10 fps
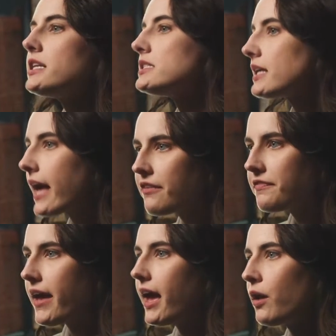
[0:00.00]
to the
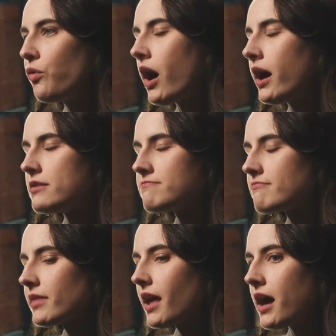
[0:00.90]
cafe
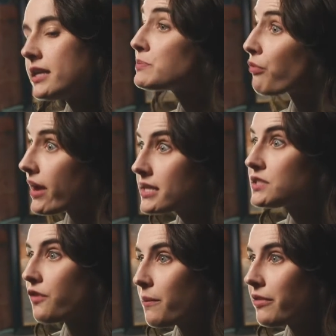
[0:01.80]
on his
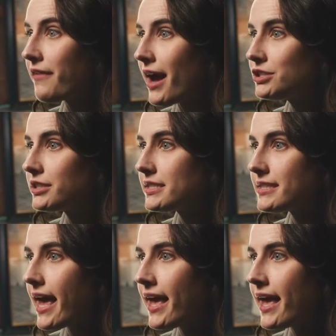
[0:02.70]
breaks from the factories.